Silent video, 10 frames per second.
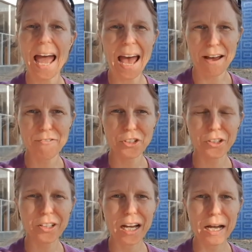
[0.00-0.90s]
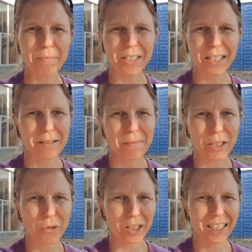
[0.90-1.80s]
after I'm done my
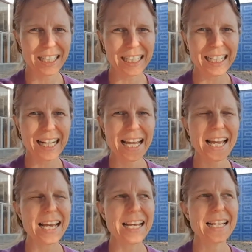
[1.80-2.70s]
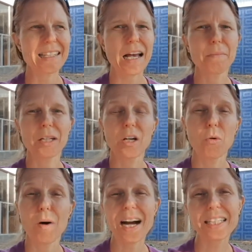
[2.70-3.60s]
quarantine is I'm gonna
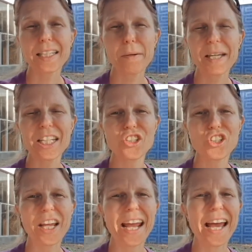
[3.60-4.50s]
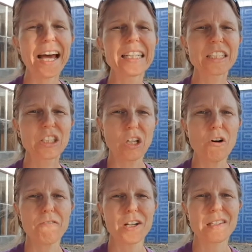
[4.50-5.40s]
walk to the beach and
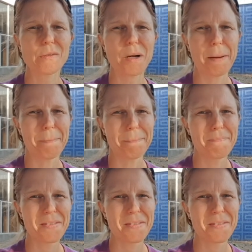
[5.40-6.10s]
go for a swim.